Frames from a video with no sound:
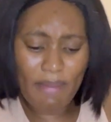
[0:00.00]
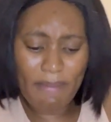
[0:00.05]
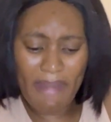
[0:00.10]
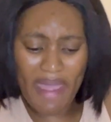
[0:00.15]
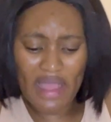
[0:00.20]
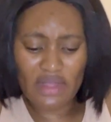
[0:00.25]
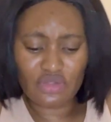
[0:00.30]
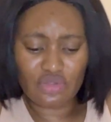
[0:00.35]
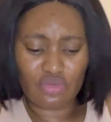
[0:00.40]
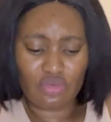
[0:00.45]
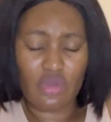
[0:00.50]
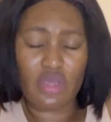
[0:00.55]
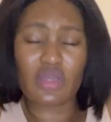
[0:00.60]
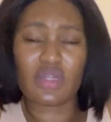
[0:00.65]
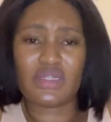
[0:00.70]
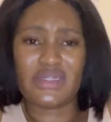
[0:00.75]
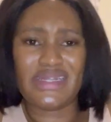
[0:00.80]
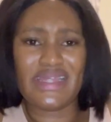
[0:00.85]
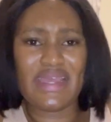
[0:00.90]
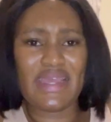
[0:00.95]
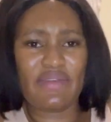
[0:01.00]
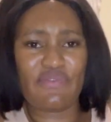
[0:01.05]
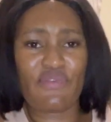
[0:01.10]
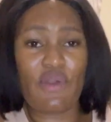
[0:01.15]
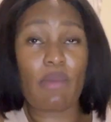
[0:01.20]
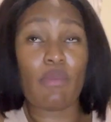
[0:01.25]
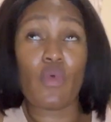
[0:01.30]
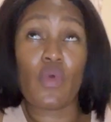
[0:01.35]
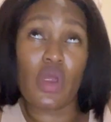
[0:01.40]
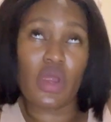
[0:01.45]
back to work
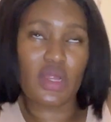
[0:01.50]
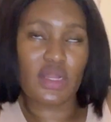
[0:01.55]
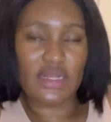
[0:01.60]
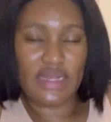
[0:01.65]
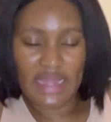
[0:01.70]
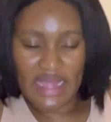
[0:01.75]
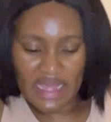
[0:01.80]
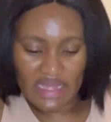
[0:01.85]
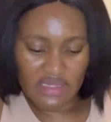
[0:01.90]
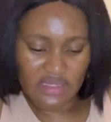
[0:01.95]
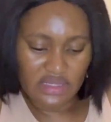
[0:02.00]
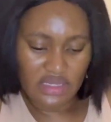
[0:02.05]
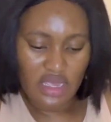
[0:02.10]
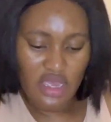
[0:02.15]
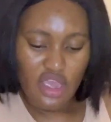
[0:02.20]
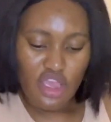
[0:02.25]
from work late,